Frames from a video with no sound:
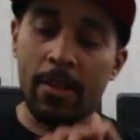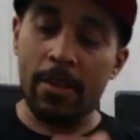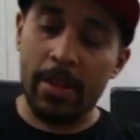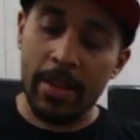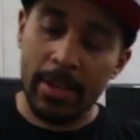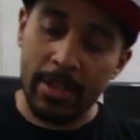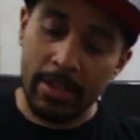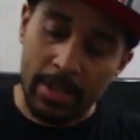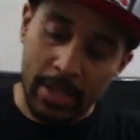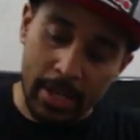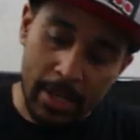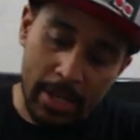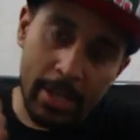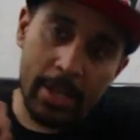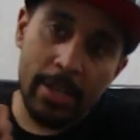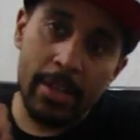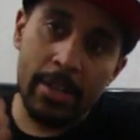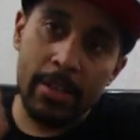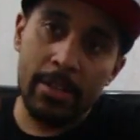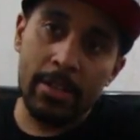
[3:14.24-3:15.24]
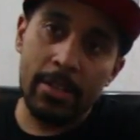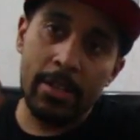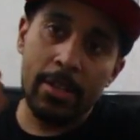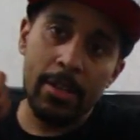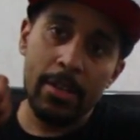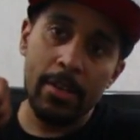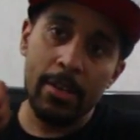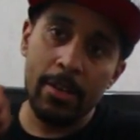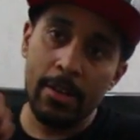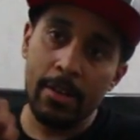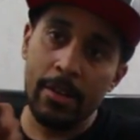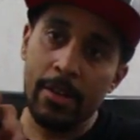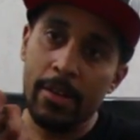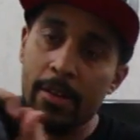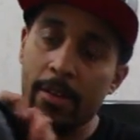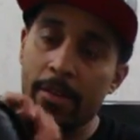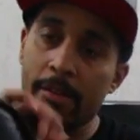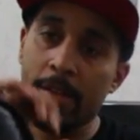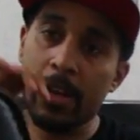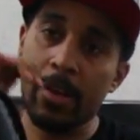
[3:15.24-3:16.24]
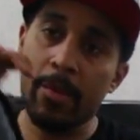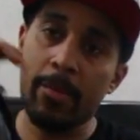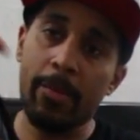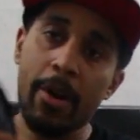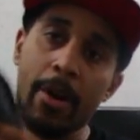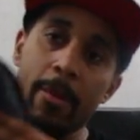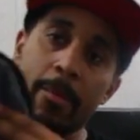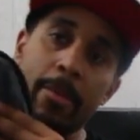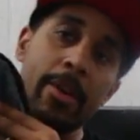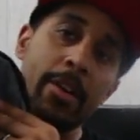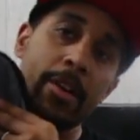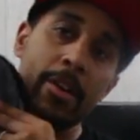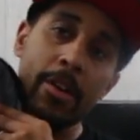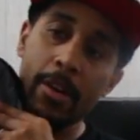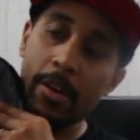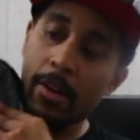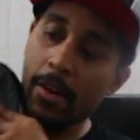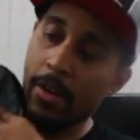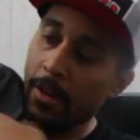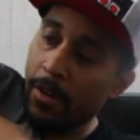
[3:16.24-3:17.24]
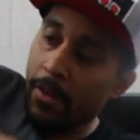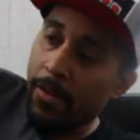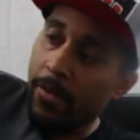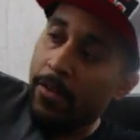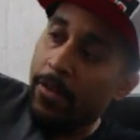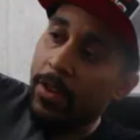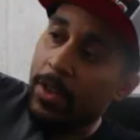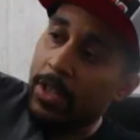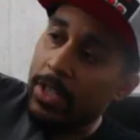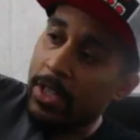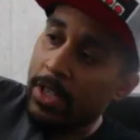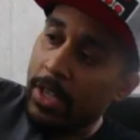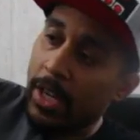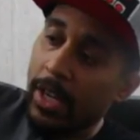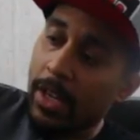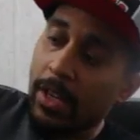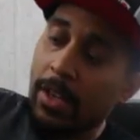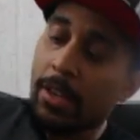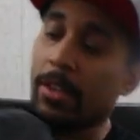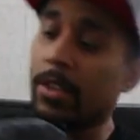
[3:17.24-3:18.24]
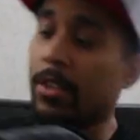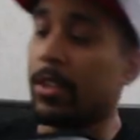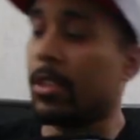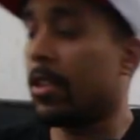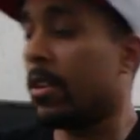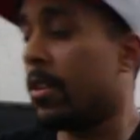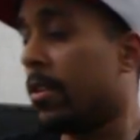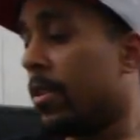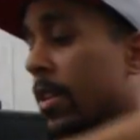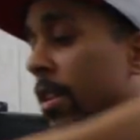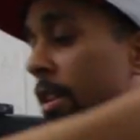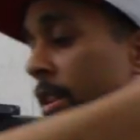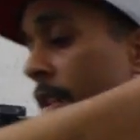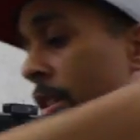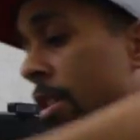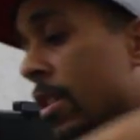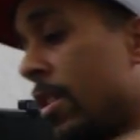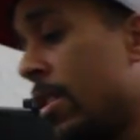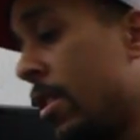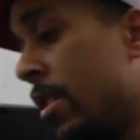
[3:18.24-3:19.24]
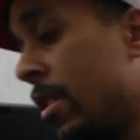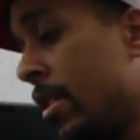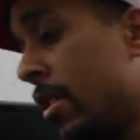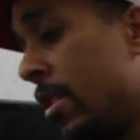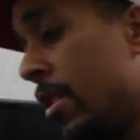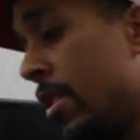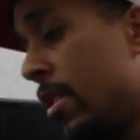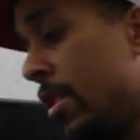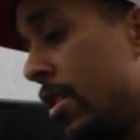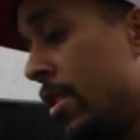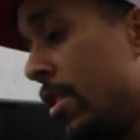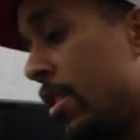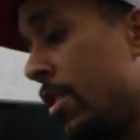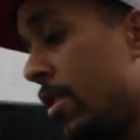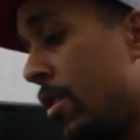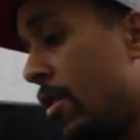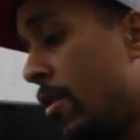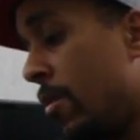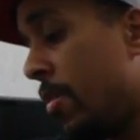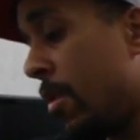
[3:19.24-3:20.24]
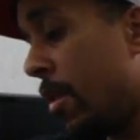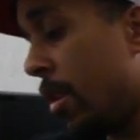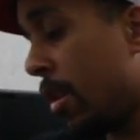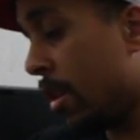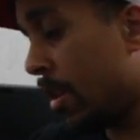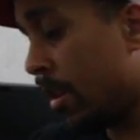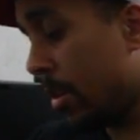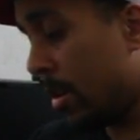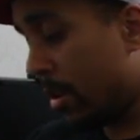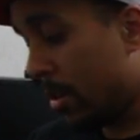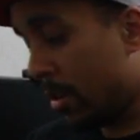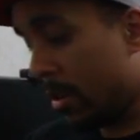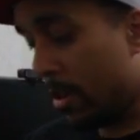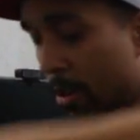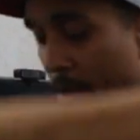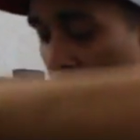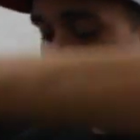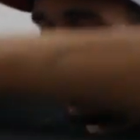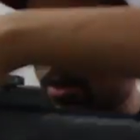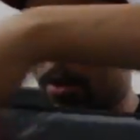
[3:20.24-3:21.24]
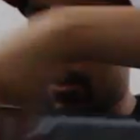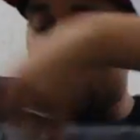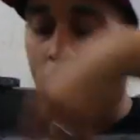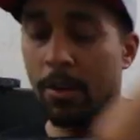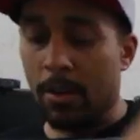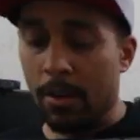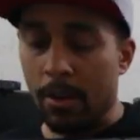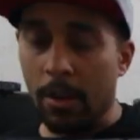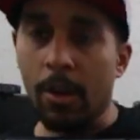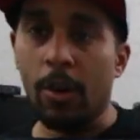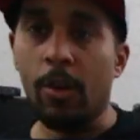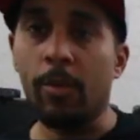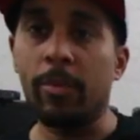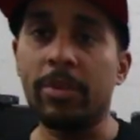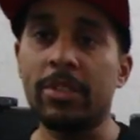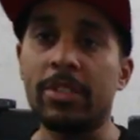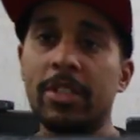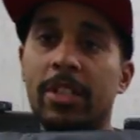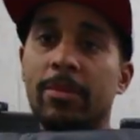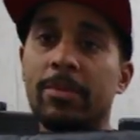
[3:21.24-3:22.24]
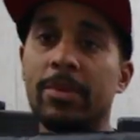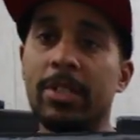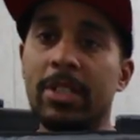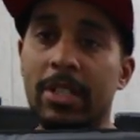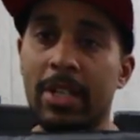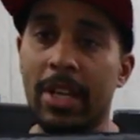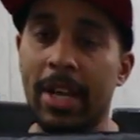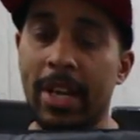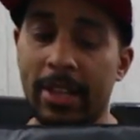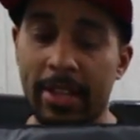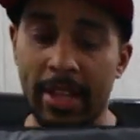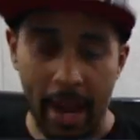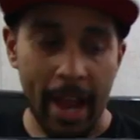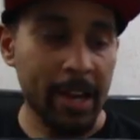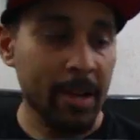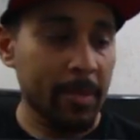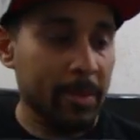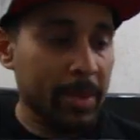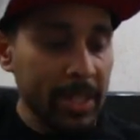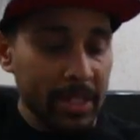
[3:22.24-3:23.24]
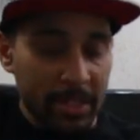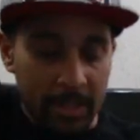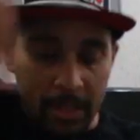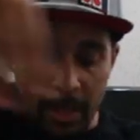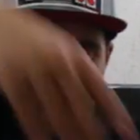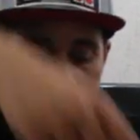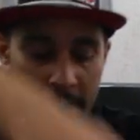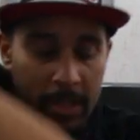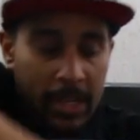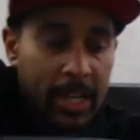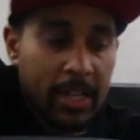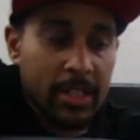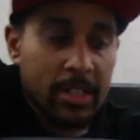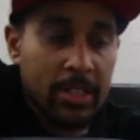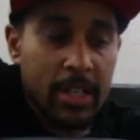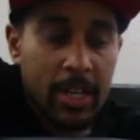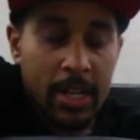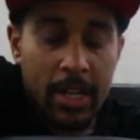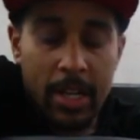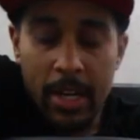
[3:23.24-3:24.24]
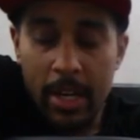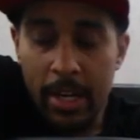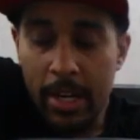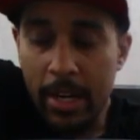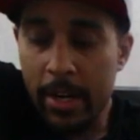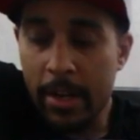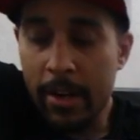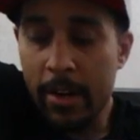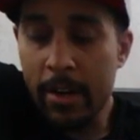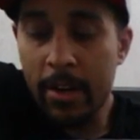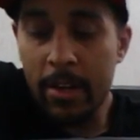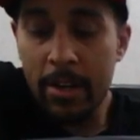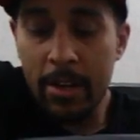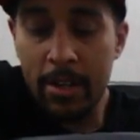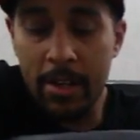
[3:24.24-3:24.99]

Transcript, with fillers: This is the compartment for the stick. So this whole part opens up just like I can place the RK stick in here.